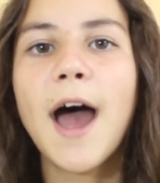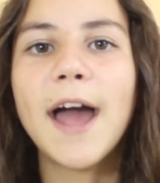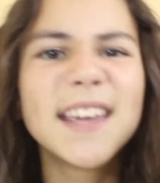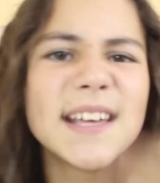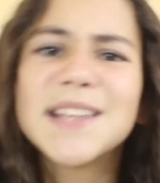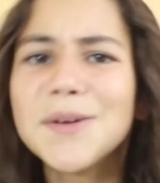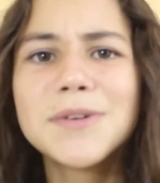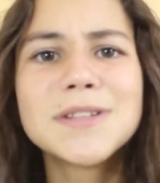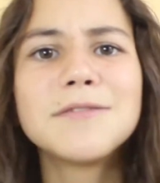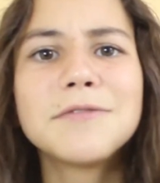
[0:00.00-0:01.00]
I guess I
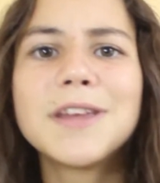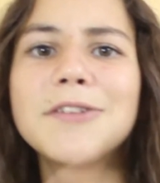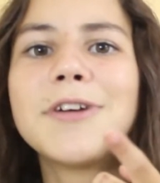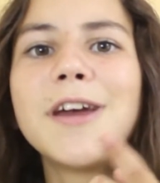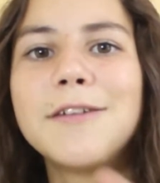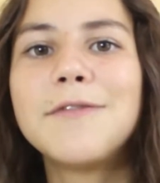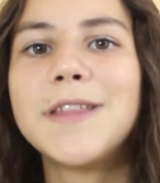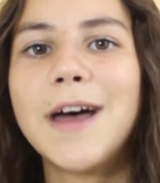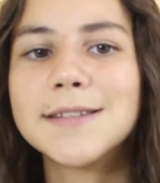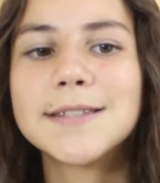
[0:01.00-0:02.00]
wasn't really creative
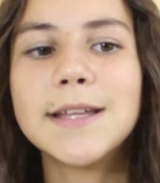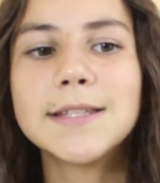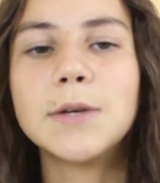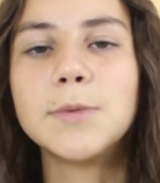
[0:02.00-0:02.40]
in that sense.